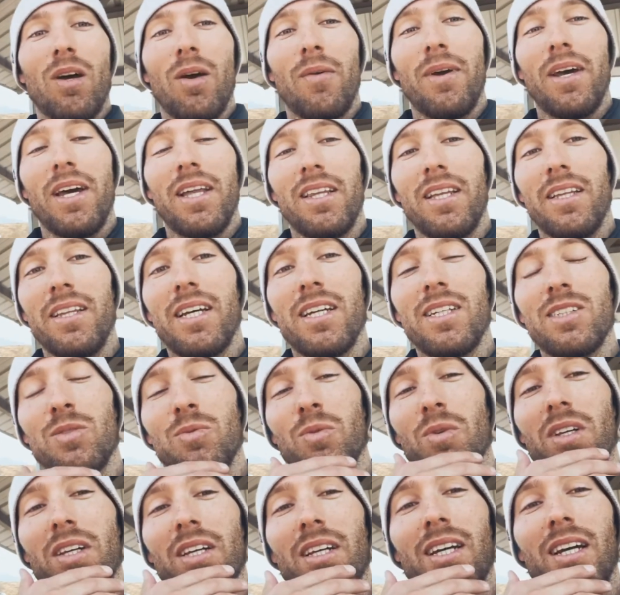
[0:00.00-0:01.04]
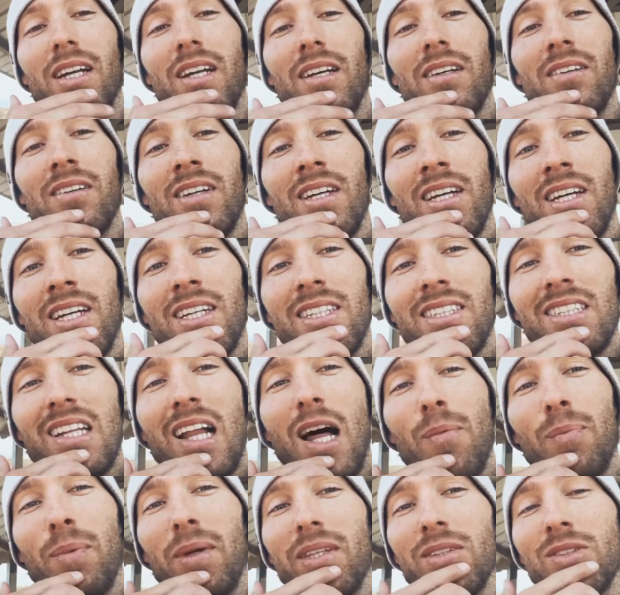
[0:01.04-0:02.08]
I mean, I think that's really kind of
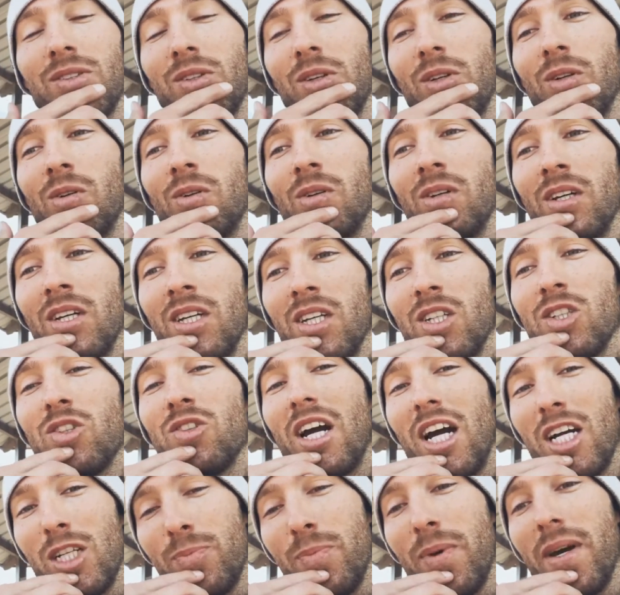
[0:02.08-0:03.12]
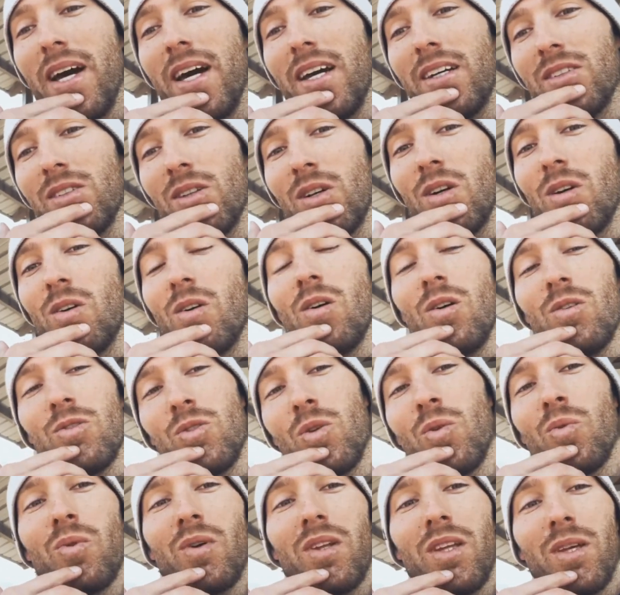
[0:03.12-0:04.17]
sloppy. So trash bags are also really